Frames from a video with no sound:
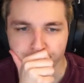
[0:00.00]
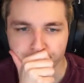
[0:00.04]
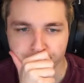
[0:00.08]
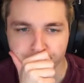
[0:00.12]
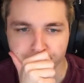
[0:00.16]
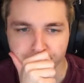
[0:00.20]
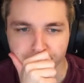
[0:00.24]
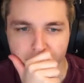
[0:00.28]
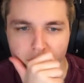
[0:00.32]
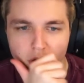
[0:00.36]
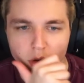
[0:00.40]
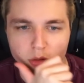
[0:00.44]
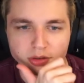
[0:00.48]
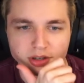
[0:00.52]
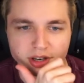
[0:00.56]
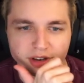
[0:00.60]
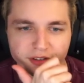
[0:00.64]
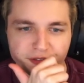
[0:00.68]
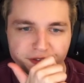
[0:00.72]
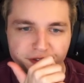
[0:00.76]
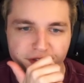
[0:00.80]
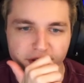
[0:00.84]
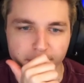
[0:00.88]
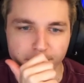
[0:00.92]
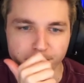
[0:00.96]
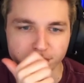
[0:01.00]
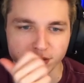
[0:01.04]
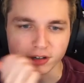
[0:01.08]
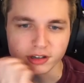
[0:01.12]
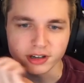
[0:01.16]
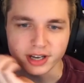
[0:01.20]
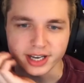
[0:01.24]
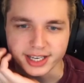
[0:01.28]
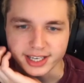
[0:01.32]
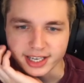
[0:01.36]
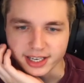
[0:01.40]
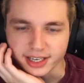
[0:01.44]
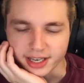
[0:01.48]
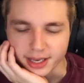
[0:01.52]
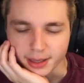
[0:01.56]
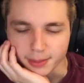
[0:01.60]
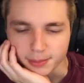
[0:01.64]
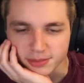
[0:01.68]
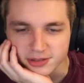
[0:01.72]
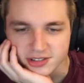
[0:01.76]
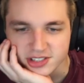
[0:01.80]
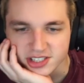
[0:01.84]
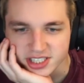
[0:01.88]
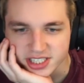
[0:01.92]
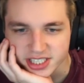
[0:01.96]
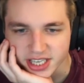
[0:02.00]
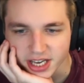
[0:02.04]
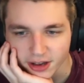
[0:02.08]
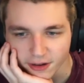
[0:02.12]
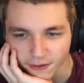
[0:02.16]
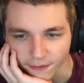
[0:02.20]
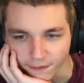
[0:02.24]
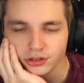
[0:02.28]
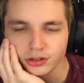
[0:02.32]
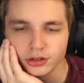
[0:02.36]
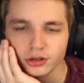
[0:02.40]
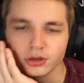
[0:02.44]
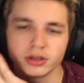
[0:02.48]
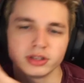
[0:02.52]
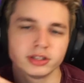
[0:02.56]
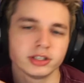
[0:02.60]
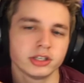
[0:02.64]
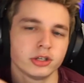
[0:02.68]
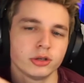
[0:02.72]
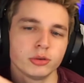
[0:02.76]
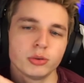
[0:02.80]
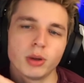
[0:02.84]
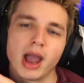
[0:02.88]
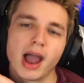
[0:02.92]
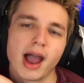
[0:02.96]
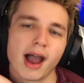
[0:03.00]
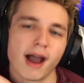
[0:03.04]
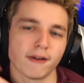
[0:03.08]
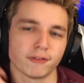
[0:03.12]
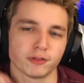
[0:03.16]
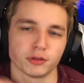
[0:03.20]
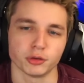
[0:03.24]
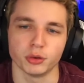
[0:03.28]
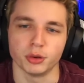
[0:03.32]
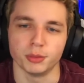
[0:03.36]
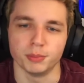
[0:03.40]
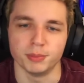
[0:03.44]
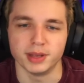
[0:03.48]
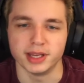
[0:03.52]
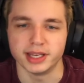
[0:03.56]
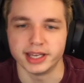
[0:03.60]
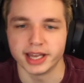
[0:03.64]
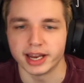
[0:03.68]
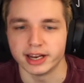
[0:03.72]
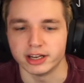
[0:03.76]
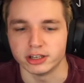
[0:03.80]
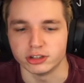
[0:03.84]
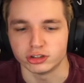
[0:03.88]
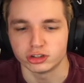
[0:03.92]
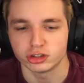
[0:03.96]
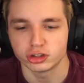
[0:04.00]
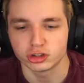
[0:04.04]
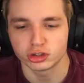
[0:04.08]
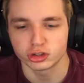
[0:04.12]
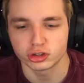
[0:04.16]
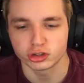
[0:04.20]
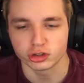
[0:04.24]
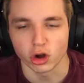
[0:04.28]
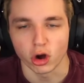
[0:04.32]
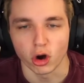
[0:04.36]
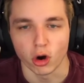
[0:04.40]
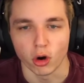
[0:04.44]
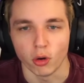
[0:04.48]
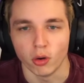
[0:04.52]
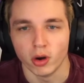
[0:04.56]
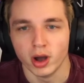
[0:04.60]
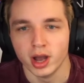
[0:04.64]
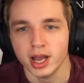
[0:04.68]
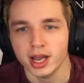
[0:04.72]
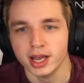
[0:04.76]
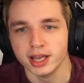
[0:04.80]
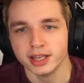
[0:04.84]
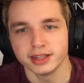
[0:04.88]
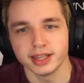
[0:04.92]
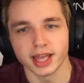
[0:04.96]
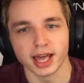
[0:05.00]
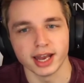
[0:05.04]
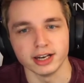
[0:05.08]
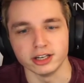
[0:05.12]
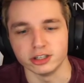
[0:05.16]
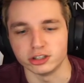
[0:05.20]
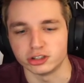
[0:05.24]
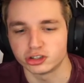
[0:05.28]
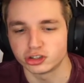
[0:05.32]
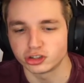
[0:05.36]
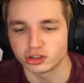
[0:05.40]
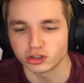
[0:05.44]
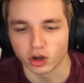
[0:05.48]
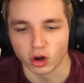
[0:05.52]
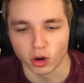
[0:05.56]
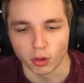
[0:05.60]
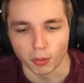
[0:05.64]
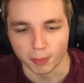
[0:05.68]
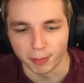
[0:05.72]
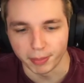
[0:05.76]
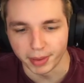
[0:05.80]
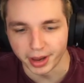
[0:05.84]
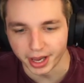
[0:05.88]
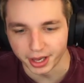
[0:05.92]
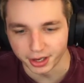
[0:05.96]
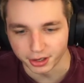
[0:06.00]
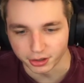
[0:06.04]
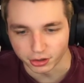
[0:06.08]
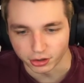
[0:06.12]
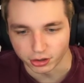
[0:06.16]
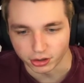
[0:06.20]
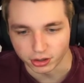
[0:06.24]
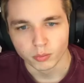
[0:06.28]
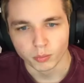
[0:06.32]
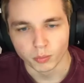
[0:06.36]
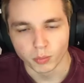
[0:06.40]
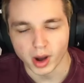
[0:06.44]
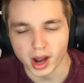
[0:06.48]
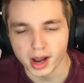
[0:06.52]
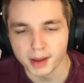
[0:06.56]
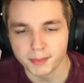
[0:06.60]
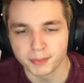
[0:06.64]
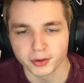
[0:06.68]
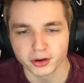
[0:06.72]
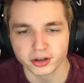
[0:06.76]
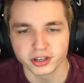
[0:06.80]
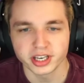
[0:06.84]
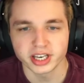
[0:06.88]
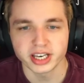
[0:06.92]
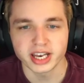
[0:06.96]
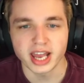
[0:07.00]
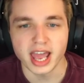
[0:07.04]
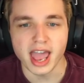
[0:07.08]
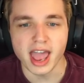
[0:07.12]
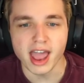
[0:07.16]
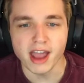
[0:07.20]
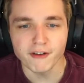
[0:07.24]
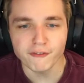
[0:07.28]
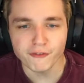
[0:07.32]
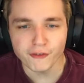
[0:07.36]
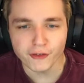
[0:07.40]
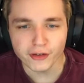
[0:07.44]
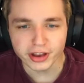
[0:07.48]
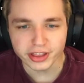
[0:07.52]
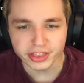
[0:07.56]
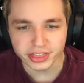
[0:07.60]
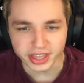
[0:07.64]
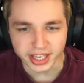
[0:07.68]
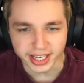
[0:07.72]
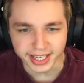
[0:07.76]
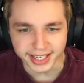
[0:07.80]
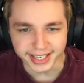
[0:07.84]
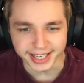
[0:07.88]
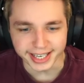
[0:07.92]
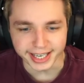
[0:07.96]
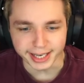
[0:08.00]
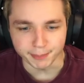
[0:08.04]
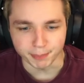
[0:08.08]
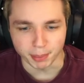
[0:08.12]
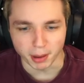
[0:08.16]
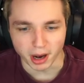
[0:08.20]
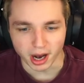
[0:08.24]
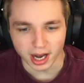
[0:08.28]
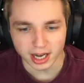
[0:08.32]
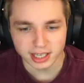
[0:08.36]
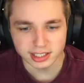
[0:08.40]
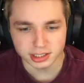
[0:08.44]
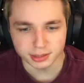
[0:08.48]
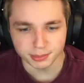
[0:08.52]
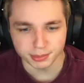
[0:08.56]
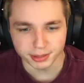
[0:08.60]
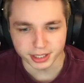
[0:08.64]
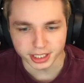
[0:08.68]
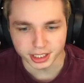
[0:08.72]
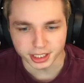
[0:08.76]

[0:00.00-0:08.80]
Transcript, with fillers: Bro defibrillated himself. Dude, you have to admit that is so, that is so metal. Wiper did everything he possibly